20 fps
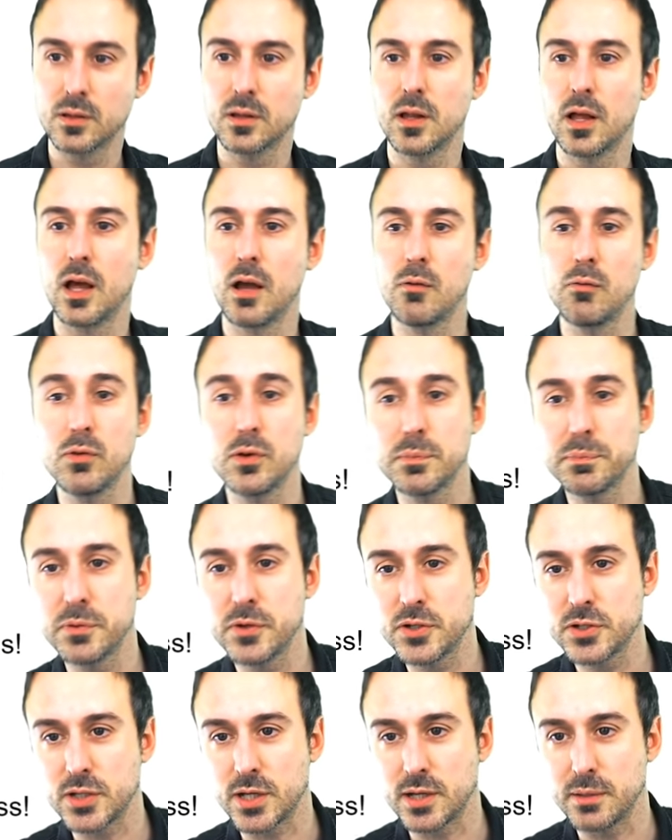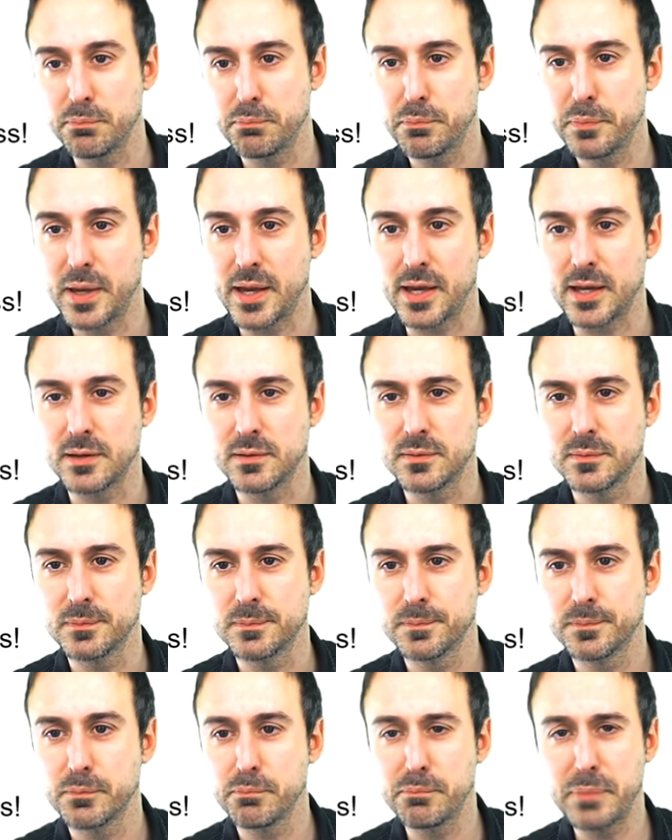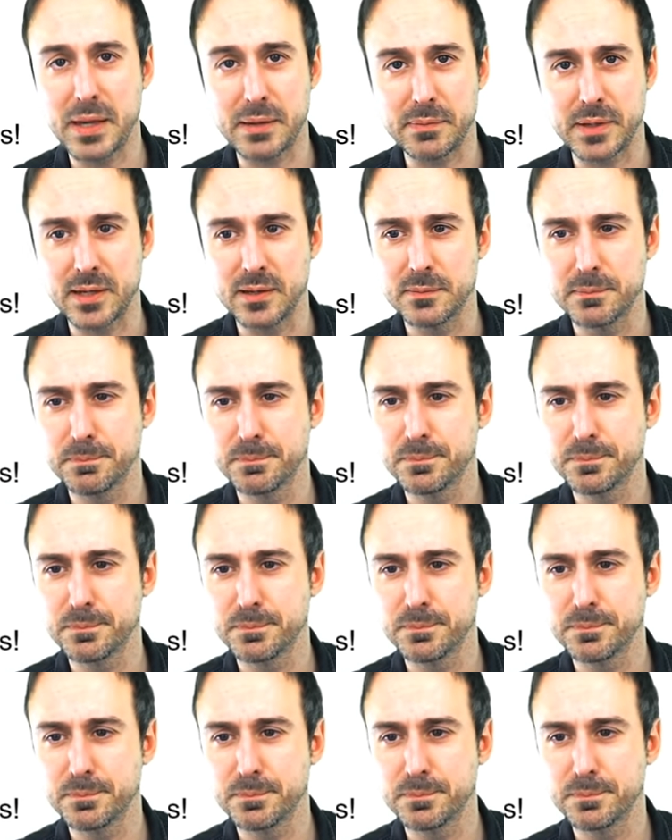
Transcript: I would appreciate, bay, baby,